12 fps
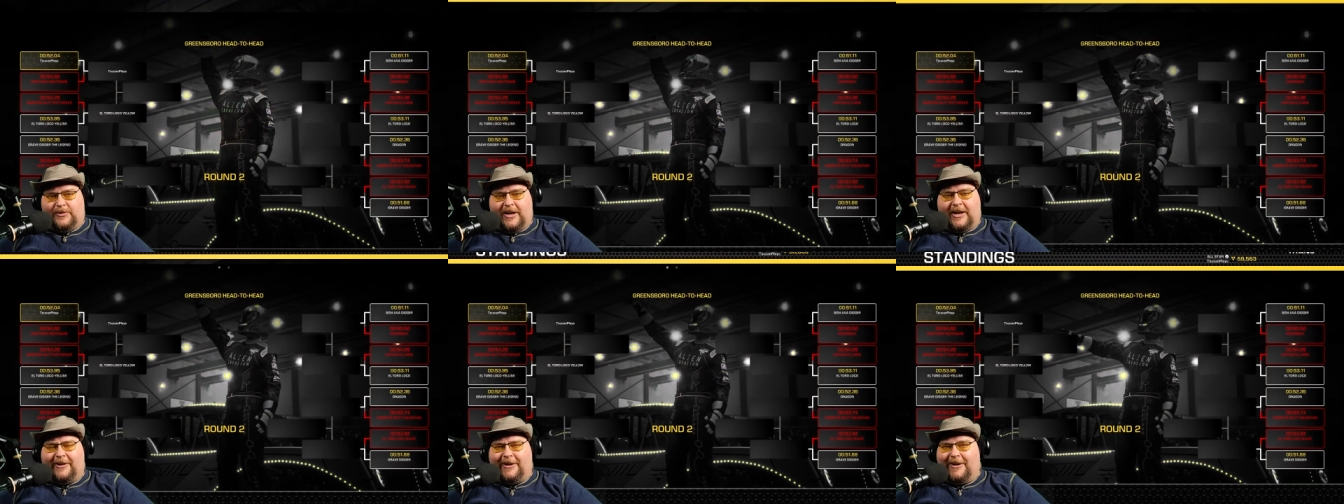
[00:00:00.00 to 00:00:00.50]

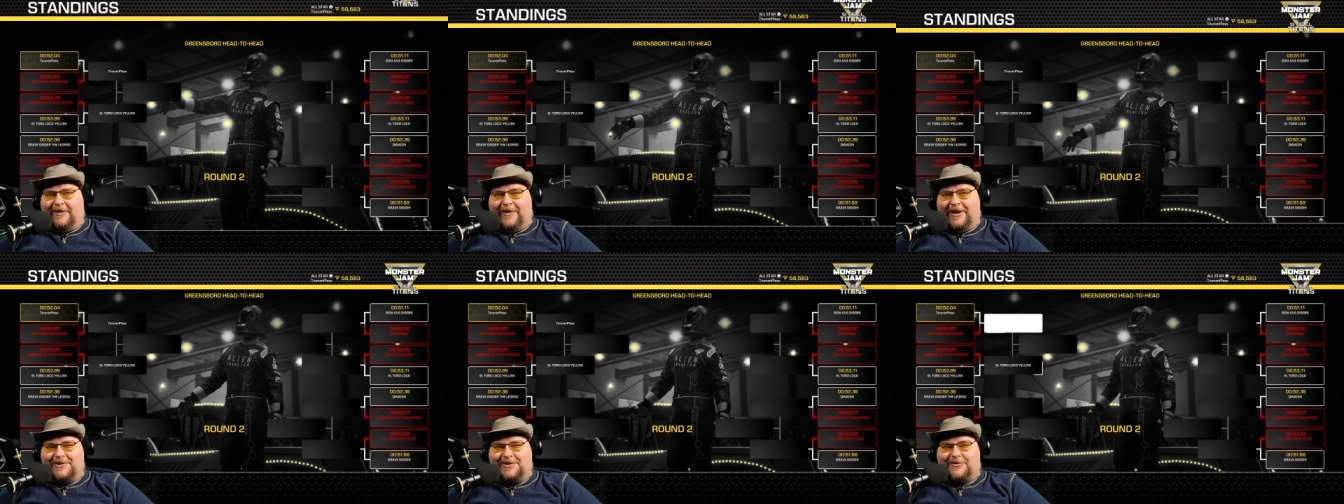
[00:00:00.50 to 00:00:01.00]
Alien
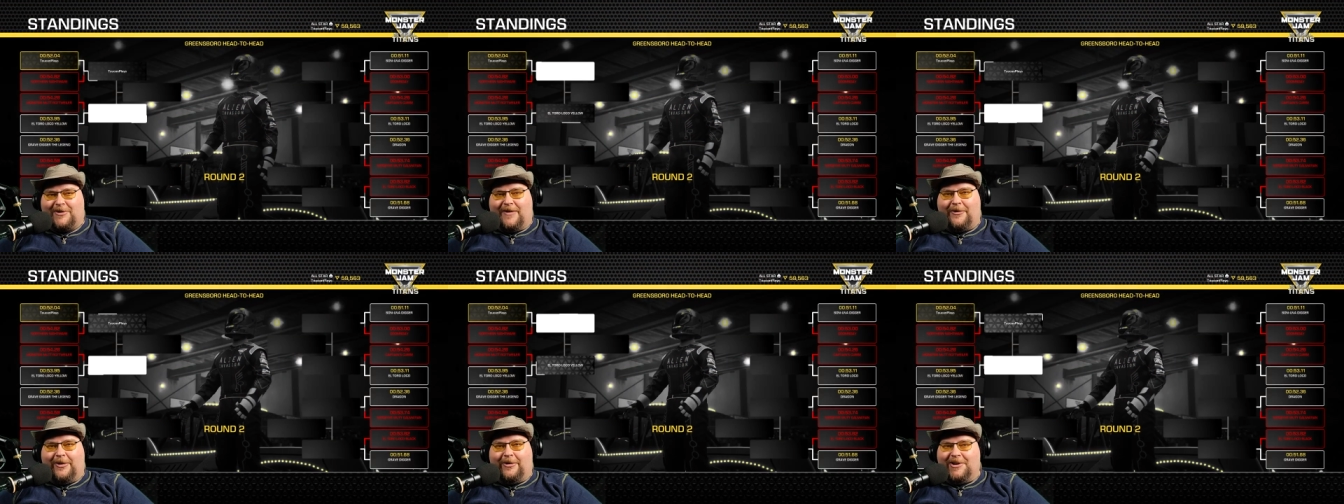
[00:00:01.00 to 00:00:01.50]
Invasion
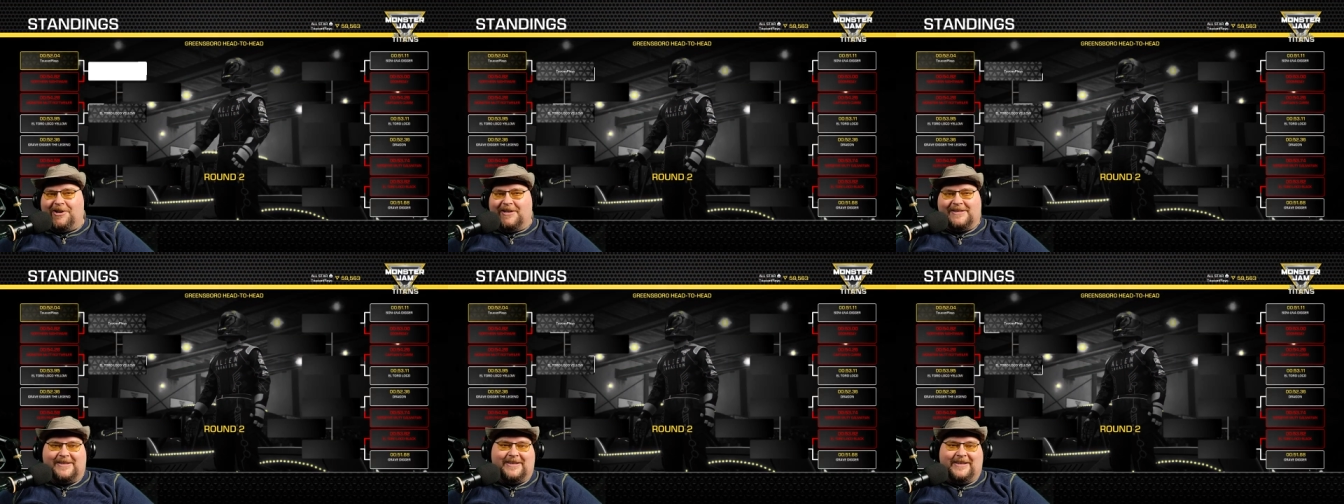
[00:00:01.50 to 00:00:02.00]
driver there
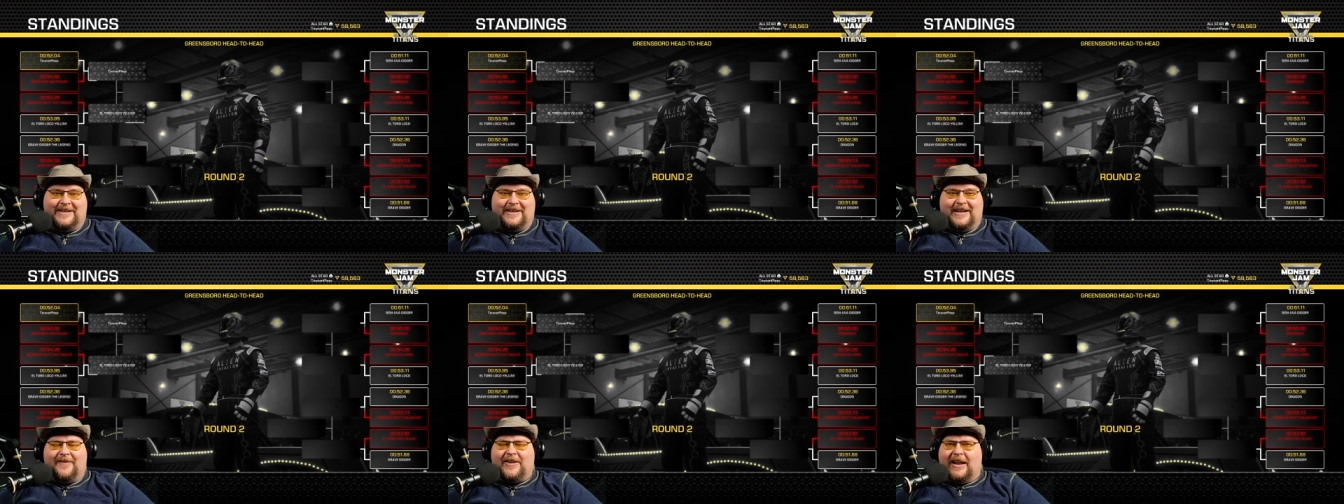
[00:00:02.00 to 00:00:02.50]
is.
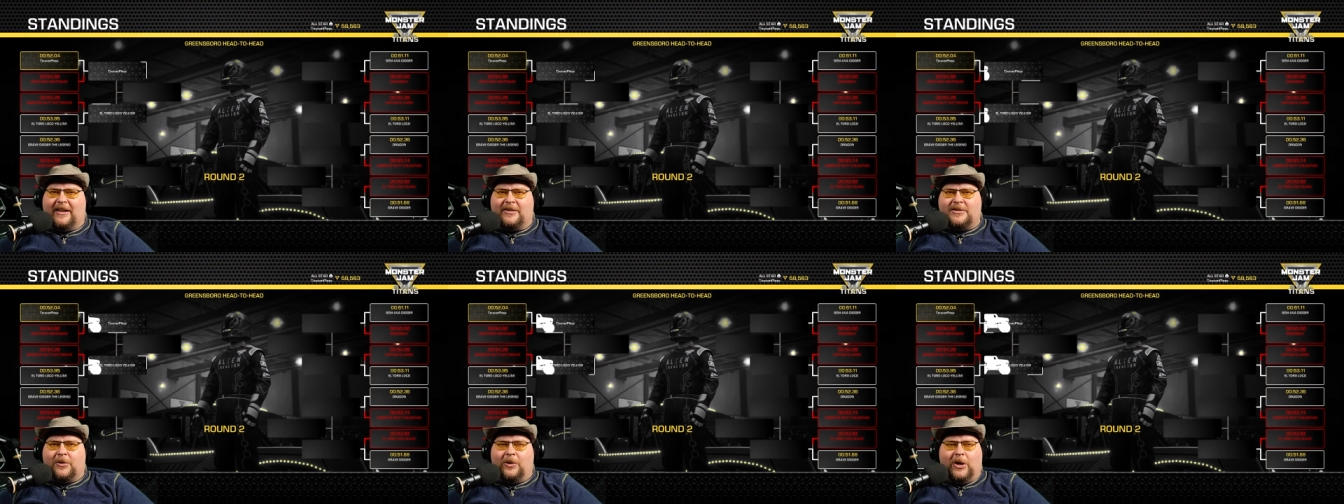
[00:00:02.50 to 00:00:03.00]
Got El
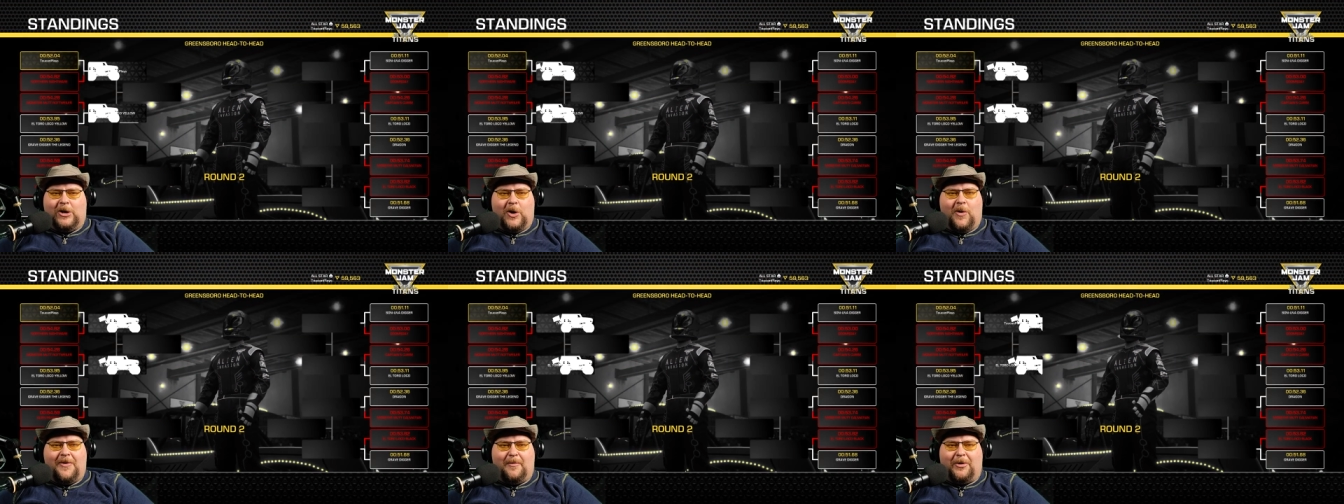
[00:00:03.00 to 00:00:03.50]
Toro
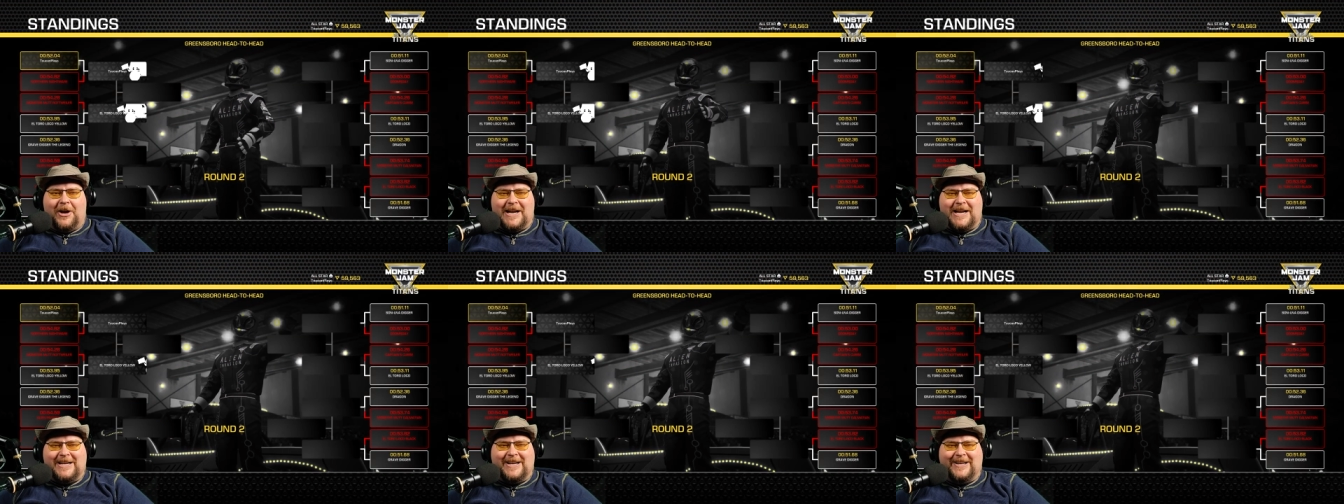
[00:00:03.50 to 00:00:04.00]
Loco on the
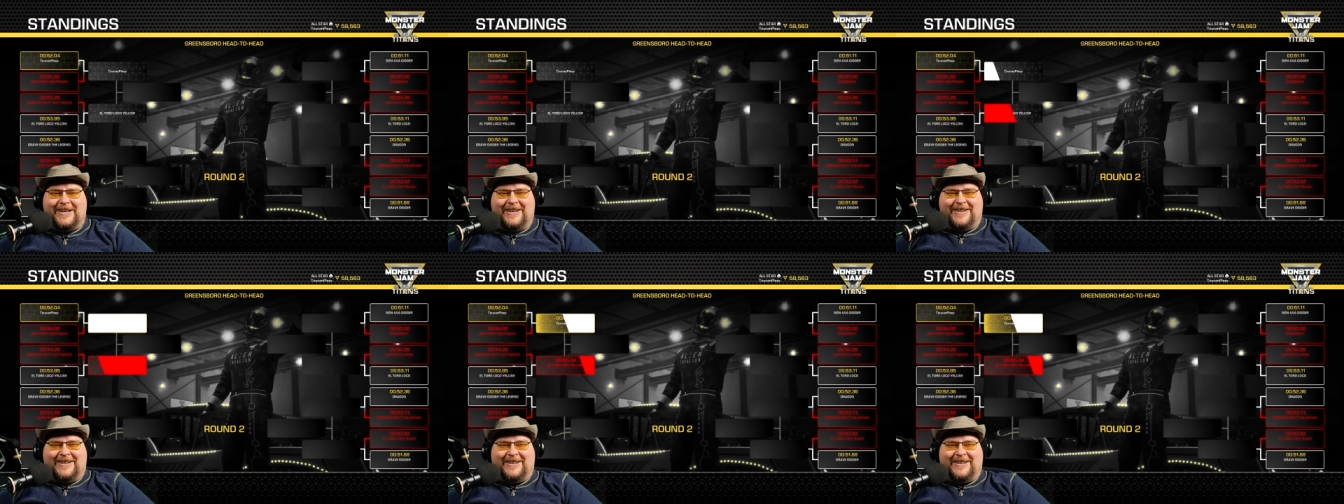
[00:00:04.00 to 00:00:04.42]
brain here.